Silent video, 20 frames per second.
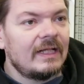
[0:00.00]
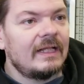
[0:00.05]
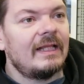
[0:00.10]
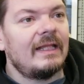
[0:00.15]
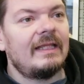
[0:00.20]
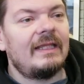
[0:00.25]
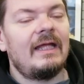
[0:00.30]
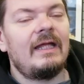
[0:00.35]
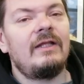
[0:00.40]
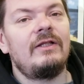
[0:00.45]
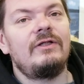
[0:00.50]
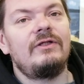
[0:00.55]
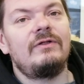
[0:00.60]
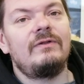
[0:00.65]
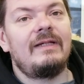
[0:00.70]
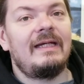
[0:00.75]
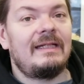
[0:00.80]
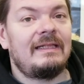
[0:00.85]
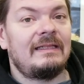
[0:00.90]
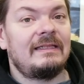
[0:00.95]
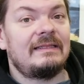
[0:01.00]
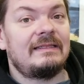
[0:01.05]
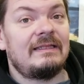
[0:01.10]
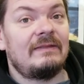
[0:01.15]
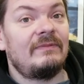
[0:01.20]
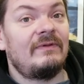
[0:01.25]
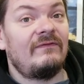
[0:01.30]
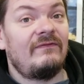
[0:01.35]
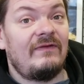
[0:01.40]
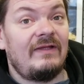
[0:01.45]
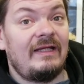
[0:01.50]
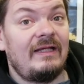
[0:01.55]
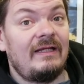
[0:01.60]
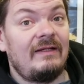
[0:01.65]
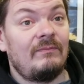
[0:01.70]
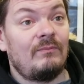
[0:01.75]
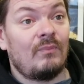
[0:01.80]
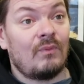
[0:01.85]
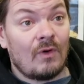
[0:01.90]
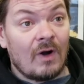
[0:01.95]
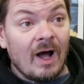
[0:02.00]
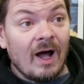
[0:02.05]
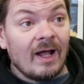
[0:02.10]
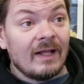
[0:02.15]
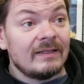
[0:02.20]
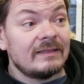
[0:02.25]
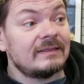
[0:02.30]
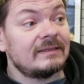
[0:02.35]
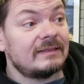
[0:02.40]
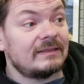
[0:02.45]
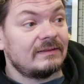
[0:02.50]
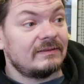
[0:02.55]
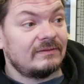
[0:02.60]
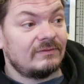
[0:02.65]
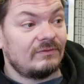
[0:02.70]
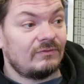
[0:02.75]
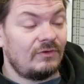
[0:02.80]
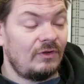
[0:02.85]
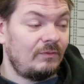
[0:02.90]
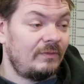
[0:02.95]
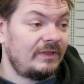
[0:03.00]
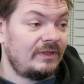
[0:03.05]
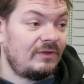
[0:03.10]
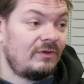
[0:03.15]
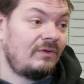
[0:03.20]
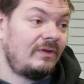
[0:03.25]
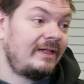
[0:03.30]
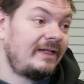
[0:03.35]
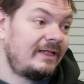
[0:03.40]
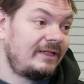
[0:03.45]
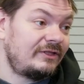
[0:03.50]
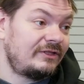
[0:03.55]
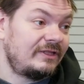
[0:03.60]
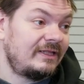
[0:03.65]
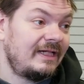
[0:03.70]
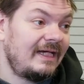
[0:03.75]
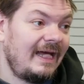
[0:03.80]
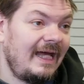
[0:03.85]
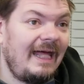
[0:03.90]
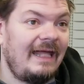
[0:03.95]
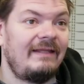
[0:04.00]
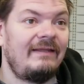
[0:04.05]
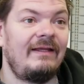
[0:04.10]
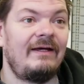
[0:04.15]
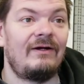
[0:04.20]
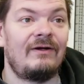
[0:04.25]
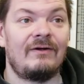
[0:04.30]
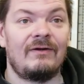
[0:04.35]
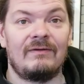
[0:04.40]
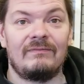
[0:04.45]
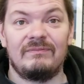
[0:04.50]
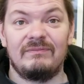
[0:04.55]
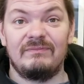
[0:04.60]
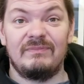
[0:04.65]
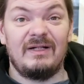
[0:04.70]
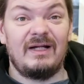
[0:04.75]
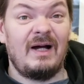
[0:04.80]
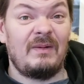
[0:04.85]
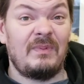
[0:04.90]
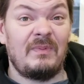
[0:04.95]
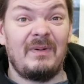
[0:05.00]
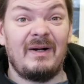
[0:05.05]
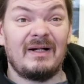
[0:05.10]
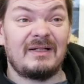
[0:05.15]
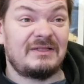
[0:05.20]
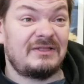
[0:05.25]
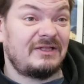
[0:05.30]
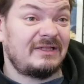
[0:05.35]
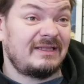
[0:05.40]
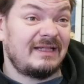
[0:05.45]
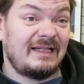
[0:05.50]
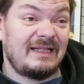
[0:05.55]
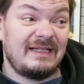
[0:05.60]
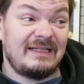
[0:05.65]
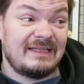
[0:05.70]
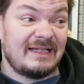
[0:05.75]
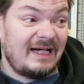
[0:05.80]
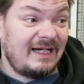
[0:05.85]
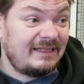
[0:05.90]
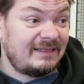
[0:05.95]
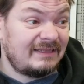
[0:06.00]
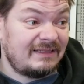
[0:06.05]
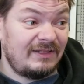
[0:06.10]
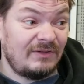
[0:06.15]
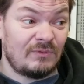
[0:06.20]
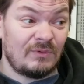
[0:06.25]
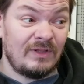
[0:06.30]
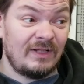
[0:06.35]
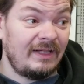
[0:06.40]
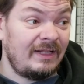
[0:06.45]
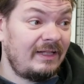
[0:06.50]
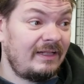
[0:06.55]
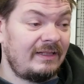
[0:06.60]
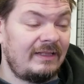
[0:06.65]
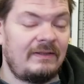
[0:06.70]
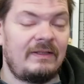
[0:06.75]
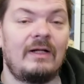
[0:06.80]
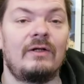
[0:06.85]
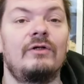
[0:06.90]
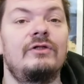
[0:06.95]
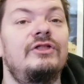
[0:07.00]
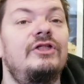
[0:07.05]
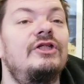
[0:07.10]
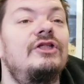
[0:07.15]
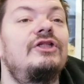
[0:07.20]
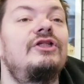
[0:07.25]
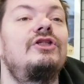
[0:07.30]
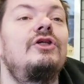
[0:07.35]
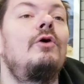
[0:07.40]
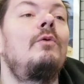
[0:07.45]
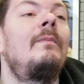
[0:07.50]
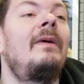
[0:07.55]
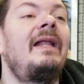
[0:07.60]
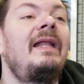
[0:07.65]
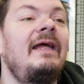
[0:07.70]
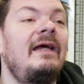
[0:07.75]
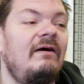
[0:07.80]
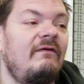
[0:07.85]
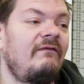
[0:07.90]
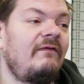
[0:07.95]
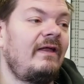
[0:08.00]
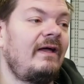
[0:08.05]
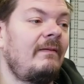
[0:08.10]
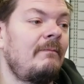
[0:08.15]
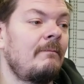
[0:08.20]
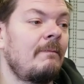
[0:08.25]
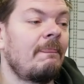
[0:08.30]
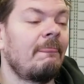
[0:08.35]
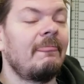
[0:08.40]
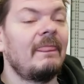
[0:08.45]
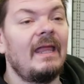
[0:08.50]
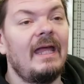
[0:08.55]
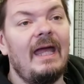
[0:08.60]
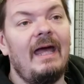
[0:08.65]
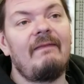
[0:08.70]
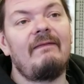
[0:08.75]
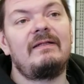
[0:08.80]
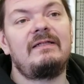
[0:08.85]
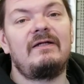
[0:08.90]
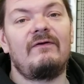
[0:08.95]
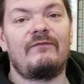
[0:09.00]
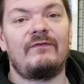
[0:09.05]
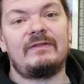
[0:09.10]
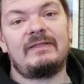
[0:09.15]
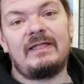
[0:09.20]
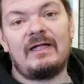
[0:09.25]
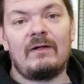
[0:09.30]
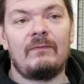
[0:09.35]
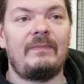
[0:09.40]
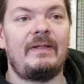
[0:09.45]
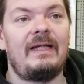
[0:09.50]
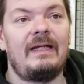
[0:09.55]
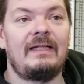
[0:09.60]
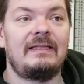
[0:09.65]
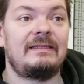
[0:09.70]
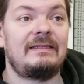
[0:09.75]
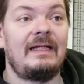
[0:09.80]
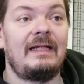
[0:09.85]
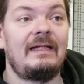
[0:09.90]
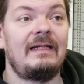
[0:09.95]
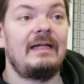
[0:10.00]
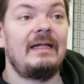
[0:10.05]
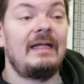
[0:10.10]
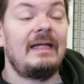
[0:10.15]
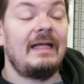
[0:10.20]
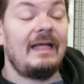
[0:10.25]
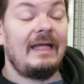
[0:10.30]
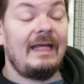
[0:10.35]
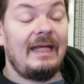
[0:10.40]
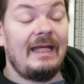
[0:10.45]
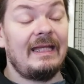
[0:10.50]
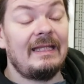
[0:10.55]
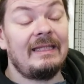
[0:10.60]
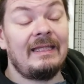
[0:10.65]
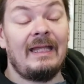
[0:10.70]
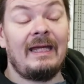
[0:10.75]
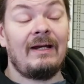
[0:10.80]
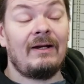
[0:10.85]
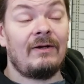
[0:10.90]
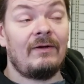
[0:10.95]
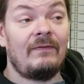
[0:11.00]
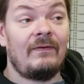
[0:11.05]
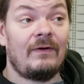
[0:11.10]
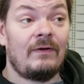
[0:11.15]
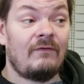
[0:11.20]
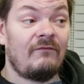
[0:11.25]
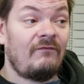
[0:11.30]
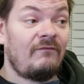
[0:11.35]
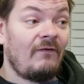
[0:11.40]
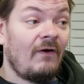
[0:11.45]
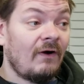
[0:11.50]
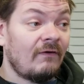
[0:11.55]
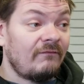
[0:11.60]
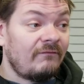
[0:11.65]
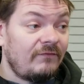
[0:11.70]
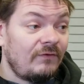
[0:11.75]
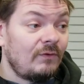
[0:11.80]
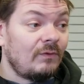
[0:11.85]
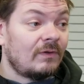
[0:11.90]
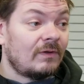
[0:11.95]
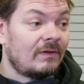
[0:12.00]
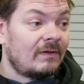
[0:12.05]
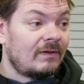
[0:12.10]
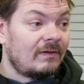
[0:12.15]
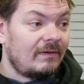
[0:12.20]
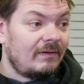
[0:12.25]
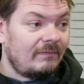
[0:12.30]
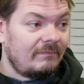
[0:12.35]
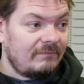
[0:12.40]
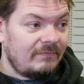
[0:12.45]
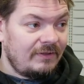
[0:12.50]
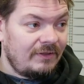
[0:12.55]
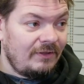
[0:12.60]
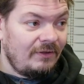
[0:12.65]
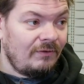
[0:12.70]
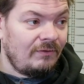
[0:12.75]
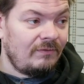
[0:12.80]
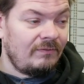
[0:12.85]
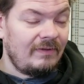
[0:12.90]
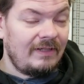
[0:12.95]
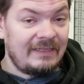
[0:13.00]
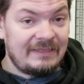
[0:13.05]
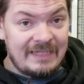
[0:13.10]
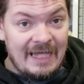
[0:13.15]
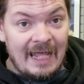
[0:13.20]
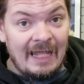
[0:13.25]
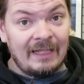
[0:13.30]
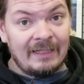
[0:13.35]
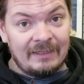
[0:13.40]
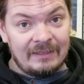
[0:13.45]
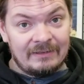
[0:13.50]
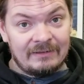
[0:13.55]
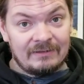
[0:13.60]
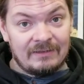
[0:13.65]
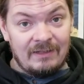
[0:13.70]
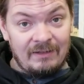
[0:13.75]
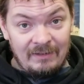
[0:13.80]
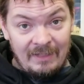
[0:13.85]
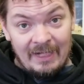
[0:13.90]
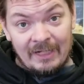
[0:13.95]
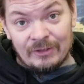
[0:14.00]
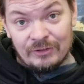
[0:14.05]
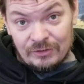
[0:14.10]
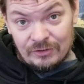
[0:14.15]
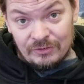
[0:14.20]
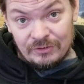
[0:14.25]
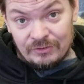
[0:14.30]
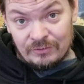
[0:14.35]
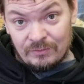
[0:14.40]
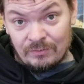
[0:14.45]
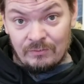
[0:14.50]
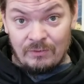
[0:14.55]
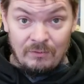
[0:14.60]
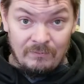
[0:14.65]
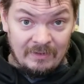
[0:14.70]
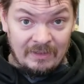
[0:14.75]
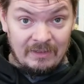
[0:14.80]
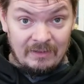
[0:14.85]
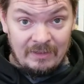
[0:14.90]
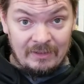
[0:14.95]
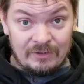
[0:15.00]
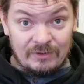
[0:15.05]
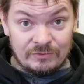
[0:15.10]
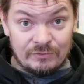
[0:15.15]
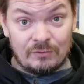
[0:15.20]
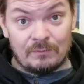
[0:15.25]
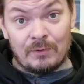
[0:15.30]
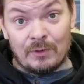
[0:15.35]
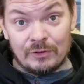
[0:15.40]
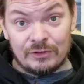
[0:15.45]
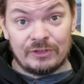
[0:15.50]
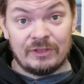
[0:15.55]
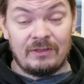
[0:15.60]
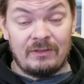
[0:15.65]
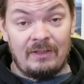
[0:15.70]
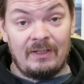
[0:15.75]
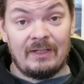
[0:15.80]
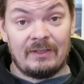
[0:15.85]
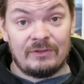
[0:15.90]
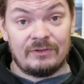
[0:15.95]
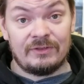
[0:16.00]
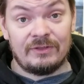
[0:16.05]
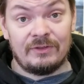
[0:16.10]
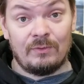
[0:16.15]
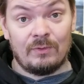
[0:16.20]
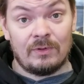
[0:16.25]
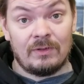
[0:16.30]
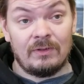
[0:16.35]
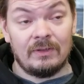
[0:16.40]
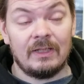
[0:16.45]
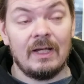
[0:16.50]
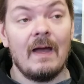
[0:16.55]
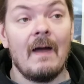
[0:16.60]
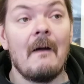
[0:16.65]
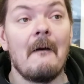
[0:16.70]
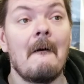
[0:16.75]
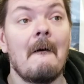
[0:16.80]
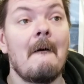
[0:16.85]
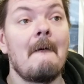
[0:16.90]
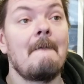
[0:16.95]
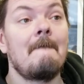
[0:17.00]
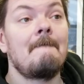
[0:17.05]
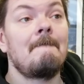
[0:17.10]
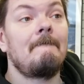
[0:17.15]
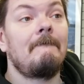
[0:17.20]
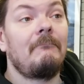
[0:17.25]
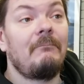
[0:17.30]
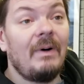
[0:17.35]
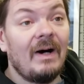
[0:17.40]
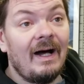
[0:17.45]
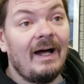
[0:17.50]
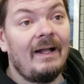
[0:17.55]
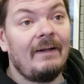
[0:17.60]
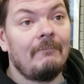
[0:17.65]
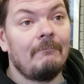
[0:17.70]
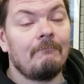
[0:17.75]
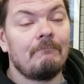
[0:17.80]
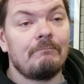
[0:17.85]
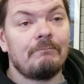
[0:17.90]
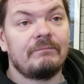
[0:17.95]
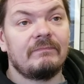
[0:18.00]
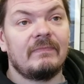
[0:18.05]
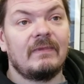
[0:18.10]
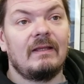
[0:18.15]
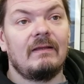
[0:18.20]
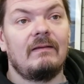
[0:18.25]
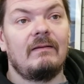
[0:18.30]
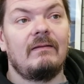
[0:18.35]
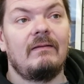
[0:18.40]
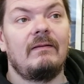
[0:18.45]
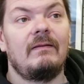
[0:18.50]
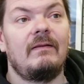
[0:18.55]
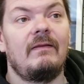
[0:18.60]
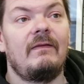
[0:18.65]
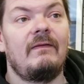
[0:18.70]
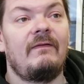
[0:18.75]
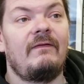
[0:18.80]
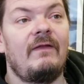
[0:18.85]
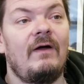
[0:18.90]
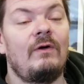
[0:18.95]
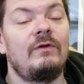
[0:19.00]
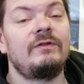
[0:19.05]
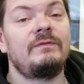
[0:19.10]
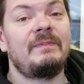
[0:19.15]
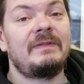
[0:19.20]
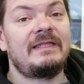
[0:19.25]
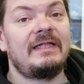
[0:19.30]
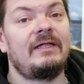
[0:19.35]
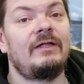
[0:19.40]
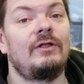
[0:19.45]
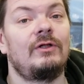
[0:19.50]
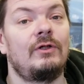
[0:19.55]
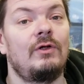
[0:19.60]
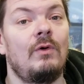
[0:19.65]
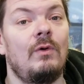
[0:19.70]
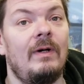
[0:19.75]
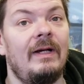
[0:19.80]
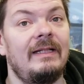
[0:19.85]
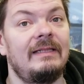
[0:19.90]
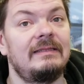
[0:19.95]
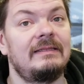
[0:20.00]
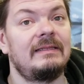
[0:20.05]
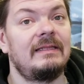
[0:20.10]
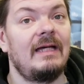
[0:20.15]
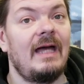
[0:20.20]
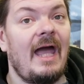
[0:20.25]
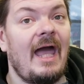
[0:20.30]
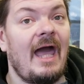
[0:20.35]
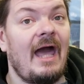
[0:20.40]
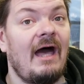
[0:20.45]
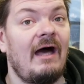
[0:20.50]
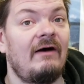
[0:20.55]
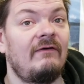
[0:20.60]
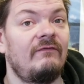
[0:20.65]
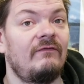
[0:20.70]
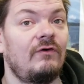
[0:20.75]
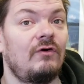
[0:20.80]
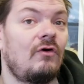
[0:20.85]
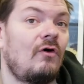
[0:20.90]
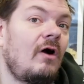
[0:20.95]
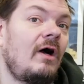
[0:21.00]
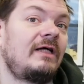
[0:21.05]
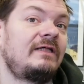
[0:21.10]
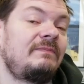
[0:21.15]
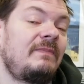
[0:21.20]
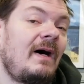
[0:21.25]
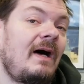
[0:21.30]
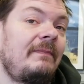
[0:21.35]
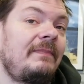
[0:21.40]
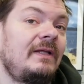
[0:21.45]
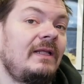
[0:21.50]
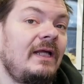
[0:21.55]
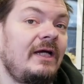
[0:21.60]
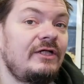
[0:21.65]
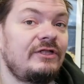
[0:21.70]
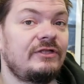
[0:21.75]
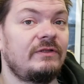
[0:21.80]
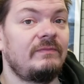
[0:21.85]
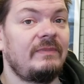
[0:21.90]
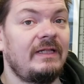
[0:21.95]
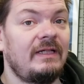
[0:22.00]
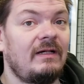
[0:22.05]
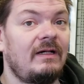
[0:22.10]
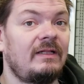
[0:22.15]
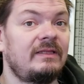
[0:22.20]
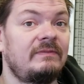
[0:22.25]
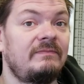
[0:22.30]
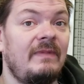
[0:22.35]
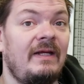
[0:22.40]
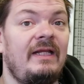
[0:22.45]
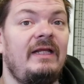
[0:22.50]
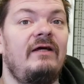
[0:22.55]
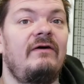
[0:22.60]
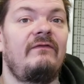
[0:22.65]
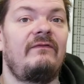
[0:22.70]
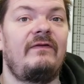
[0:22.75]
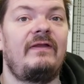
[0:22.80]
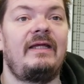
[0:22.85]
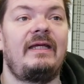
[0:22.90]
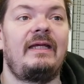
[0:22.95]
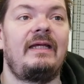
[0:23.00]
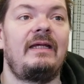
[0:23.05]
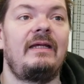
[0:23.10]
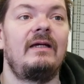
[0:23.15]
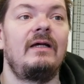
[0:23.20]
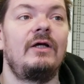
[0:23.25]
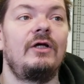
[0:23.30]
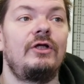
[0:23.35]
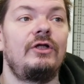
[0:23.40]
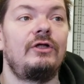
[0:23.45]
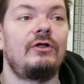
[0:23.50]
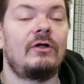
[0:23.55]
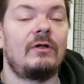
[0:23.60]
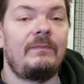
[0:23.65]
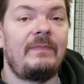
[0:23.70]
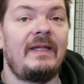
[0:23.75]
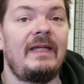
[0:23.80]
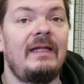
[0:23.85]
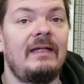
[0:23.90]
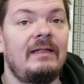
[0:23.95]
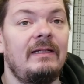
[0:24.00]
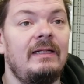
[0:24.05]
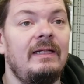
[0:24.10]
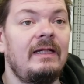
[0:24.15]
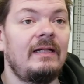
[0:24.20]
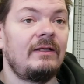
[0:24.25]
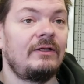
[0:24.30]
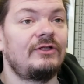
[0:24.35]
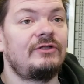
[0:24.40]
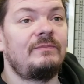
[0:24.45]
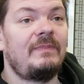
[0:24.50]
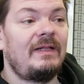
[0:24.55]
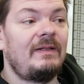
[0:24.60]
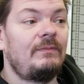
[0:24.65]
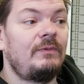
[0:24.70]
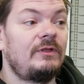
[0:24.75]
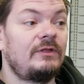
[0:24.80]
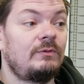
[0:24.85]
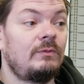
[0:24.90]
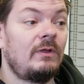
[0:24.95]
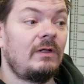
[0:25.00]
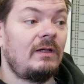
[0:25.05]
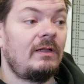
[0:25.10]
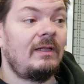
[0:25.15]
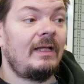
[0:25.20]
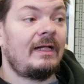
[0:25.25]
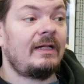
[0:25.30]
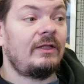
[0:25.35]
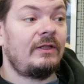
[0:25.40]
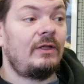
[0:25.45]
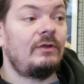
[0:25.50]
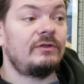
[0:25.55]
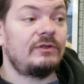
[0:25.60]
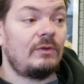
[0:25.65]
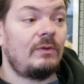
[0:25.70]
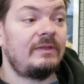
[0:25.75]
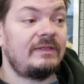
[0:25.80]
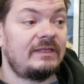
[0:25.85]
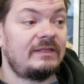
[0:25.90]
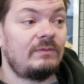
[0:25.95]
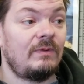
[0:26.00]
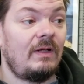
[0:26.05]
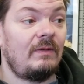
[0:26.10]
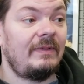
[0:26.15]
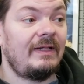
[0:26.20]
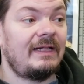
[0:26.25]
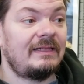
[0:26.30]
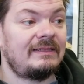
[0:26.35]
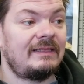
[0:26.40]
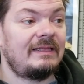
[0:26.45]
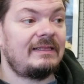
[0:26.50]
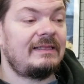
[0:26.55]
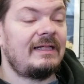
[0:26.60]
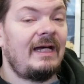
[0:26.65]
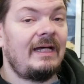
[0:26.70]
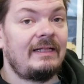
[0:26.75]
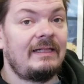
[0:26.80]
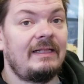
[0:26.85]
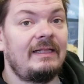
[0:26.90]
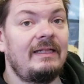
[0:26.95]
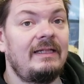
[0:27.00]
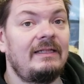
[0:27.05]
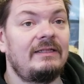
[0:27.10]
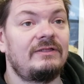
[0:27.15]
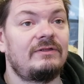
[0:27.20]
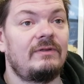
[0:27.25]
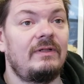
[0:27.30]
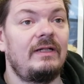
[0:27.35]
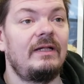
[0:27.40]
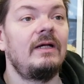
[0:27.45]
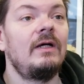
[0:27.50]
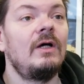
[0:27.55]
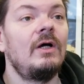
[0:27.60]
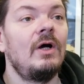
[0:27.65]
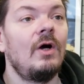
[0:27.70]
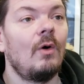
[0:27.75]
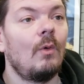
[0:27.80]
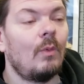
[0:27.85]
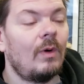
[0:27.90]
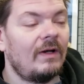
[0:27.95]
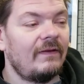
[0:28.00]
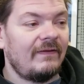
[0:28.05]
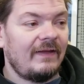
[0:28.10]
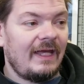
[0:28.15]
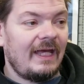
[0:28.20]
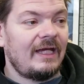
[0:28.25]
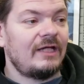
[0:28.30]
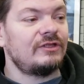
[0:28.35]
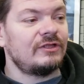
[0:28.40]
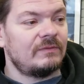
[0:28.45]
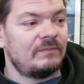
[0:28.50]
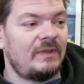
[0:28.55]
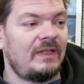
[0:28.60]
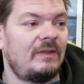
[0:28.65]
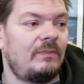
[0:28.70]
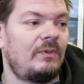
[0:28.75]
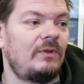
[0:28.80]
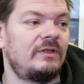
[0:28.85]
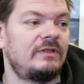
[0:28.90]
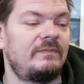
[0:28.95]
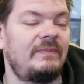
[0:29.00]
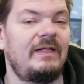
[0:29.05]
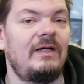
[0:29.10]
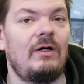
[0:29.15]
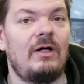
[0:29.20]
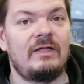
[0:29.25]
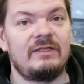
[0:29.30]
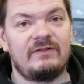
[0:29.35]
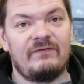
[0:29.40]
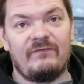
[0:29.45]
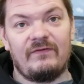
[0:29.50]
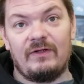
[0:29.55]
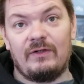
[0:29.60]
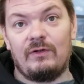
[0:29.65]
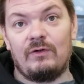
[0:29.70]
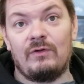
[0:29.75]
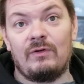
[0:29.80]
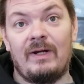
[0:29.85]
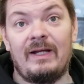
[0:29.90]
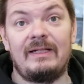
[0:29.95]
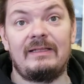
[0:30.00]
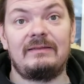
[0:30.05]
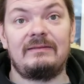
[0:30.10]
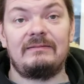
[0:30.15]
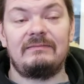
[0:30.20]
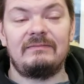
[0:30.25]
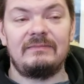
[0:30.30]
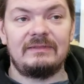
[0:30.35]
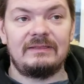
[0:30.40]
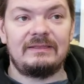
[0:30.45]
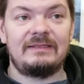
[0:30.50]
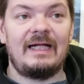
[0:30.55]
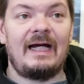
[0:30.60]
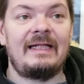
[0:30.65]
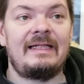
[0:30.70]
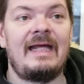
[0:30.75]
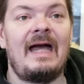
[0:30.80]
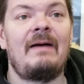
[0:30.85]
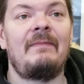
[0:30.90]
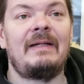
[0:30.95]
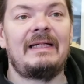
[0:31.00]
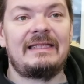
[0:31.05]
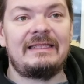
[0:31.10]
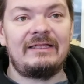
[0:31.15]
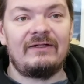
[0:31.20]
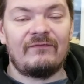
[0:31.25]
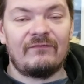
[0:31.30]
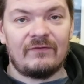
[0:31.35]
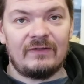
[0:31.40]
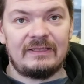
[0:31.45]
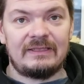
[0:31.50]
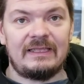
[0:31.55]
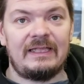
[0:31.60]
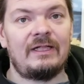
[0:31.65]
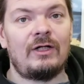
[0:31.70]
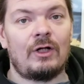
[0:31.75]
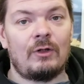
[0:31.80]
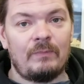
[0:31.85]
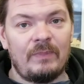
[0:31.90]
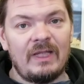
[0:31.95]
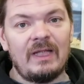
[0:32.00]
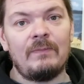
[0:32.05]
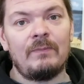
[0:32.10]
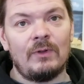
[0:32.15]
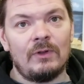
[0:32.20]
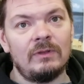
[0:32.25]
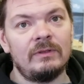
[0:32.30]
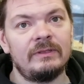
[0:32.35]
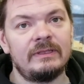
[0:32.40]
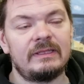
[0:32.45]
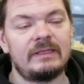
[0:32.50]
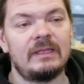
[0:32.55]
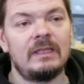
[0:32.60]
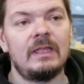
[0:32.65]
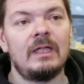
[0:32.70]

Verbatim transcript: Then you get into some of the bronze Roman coinage, and they're a couple bucks, just like these guys. They really there's just so many of them. And the difference there being is that in there there are far fewer you know, Italian collectors or Roman collectors or Persian collectors in the world, but those particular coins have cross population because many of the European and English peoples will collect those coins as well because of the tie in in the history. Where the Asian peoples, because of the great dynamic difference in our peoples,